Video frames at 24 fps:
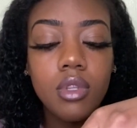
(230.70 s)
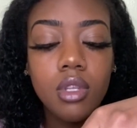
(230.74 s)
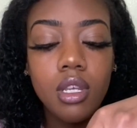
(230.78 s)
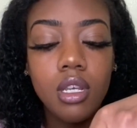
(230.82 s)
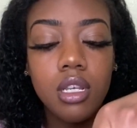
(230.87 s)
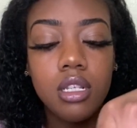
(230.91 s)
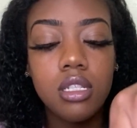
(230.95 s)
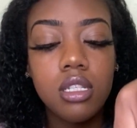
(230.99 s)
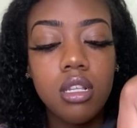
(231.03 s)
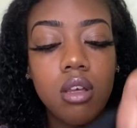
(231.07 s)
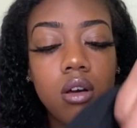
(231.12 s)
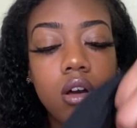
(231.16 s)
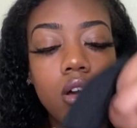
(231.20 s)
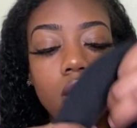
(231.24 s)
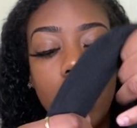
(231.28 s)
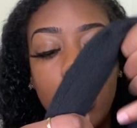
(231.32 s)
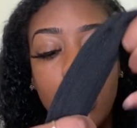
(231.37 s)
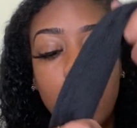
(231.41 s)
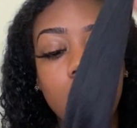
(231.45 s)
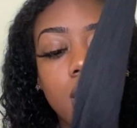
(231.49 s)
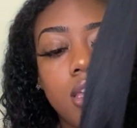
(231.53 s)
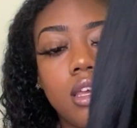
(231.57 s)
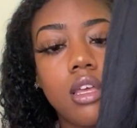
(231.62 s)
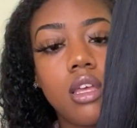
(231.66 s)
So
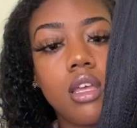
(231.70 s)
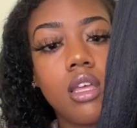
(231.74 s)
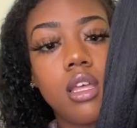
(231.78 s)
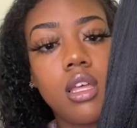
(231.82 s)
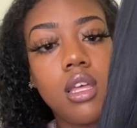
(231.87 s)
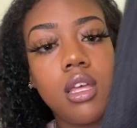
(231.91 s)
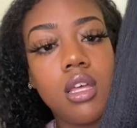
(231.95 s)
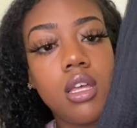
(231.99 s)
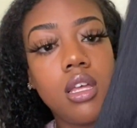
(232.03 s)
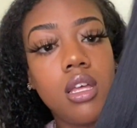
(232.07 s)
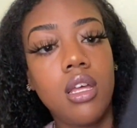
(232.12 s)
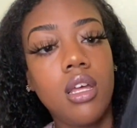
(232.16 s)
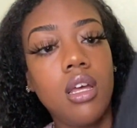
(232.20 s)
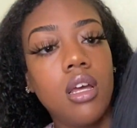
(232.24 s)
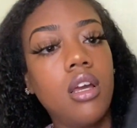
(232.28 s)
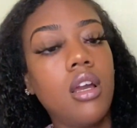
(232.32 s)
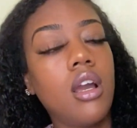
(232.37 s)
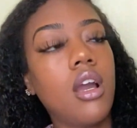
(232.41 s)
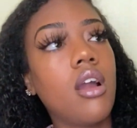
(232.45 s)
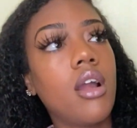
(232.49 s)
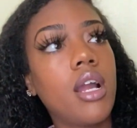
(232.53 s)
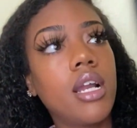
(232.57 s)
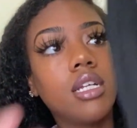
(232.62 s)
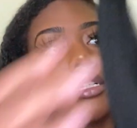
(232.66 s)
okay,
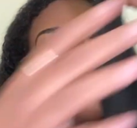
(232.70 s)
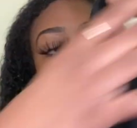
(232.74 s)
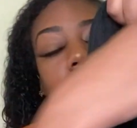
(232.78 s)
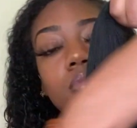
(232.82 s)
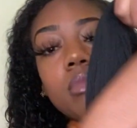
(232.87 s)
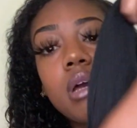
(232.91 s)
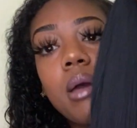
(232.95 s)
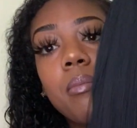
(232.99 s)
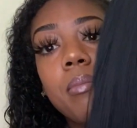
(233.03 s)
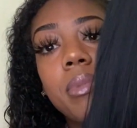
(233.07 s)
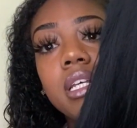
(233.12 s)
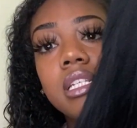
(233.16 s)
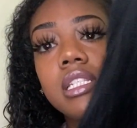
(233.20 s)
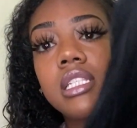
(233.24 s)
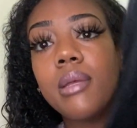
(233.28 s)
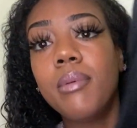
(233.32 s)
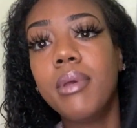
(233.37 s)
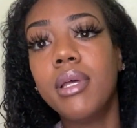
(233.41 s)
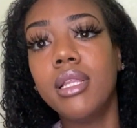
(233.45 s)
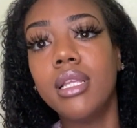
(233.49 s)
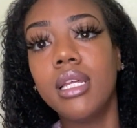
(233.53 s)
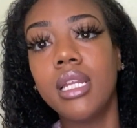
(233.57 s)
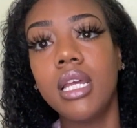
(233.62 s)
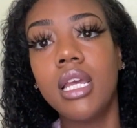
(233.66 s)
all right, to my best
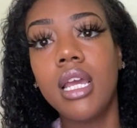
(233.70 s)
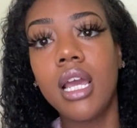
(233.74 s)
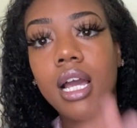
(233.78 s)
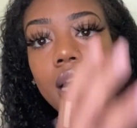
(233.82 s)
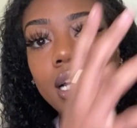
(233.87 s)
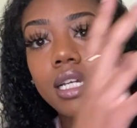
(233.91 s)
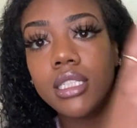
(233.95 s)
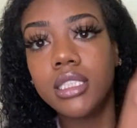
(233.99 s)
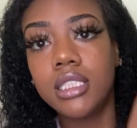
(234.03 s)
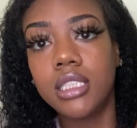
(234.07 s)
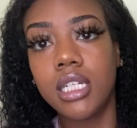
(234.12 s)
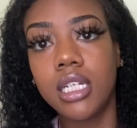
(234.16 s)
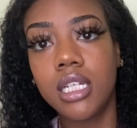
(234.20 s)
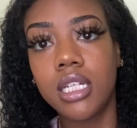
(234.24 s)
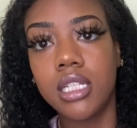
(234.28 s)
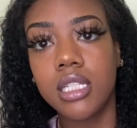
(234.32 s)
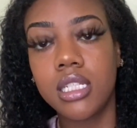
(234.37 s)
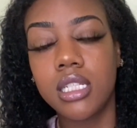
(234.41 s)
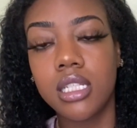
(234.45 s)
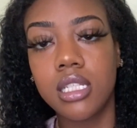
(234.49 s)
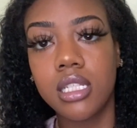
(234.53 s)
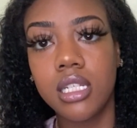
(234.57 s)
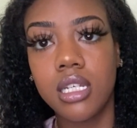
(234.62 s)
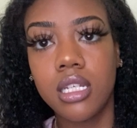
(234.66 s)
ability, I
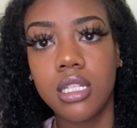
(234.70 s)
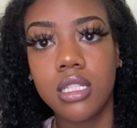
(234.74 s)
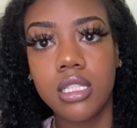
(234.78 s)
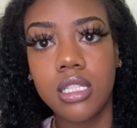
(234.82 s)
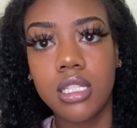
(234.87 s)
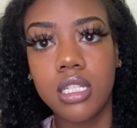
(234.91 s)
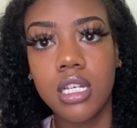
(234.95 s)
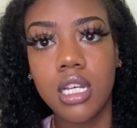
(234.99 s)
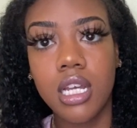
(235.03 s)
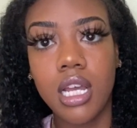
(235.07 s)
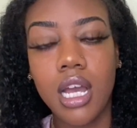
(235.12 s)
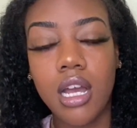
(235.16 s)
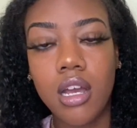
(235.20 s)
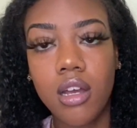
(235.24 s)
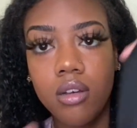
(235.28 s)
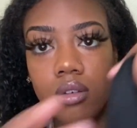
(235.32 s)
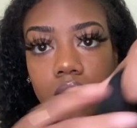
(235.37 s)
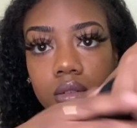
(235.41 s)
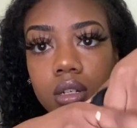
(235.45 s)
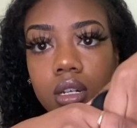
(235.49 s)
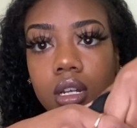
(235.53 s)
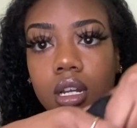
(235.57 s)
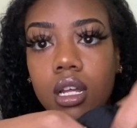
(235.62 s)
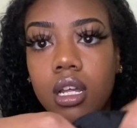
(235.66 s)
just took
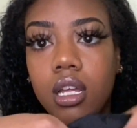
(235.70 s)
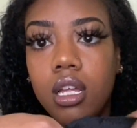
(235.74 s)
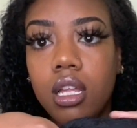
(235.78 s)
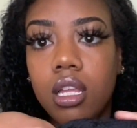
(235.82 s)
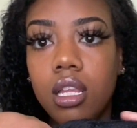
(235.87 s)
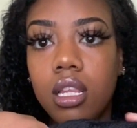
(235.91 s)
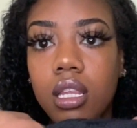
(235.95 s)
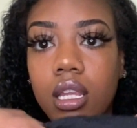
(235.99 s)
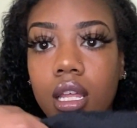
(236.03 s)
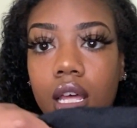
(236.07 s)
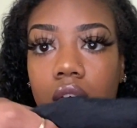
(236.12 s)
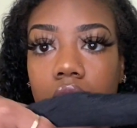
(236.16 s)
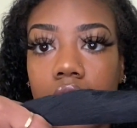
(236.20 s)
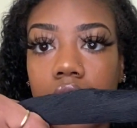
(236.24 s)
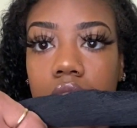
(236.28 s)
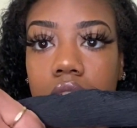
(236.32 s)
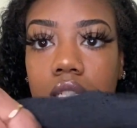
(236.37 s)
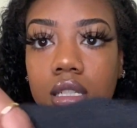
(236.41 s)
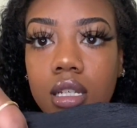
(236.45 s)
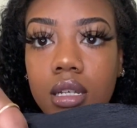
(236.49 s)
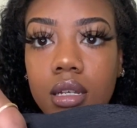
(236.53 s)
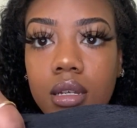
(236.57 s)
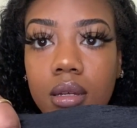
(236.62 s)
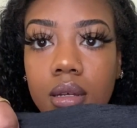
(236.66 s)
out that,
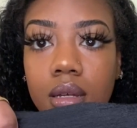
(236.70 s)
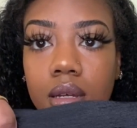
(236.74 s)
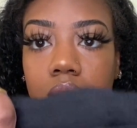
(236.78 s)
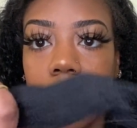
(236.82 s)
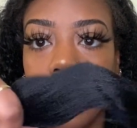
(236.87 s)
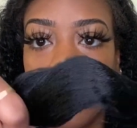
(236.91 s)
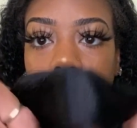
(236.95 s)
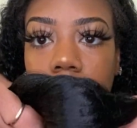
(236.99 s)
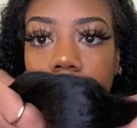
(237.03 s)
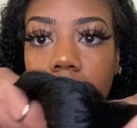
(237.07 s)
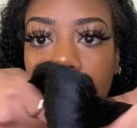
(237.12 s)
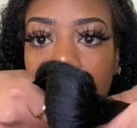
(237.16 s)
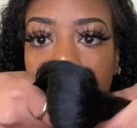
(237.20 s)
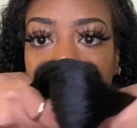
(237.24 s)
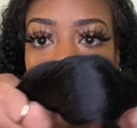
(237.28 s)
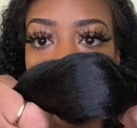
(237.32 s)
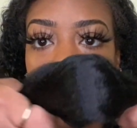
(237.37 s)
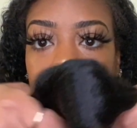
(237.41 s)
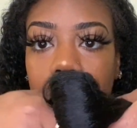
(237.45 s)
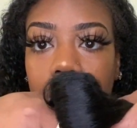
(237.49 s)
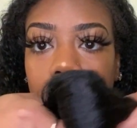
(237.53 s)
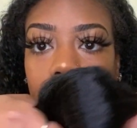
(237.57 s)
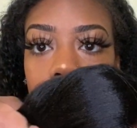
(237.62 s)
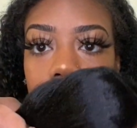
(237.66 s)
so
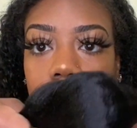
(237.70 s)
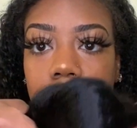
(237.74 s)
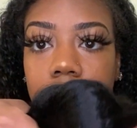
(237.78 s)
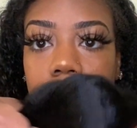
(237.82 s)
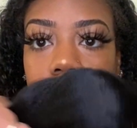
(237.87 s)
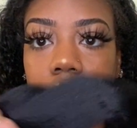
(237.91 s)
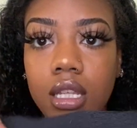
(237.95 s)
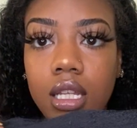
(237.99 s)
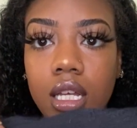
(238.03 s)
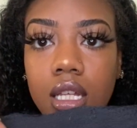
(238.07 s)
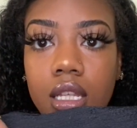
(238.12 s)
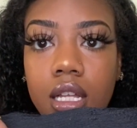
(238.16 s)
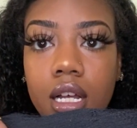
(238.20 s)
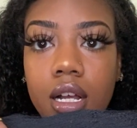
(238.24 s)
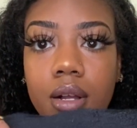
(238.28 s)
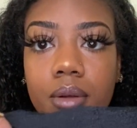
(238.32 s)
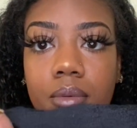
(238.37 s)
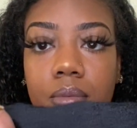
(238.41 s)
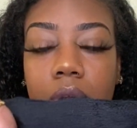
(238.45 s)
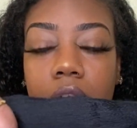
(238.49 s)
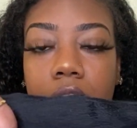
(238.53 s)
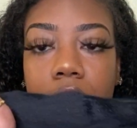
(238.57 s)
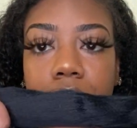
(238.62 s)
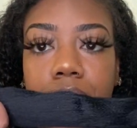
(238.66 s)
now there's nothing there,
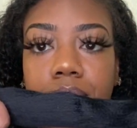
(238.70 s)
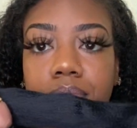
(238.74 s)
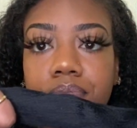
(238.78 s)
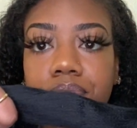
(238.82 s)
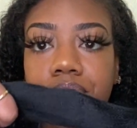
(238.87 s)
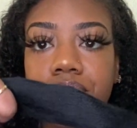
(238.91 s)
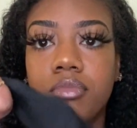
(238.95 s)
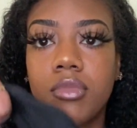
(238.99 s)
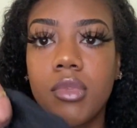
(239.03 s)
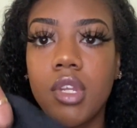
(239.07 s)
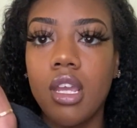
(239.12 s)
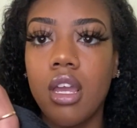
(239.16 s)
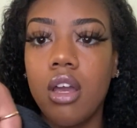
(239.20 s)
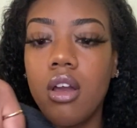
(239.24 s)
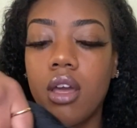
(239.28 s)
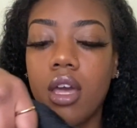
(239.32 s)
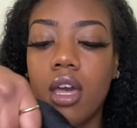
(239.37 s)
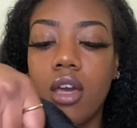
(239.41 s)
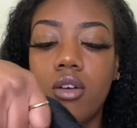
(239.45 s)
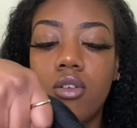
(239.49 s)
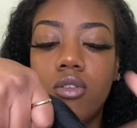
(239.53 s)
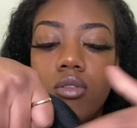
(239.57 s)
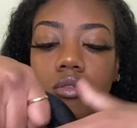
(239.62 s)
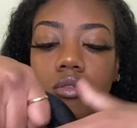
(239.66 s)
right? Okay, cool.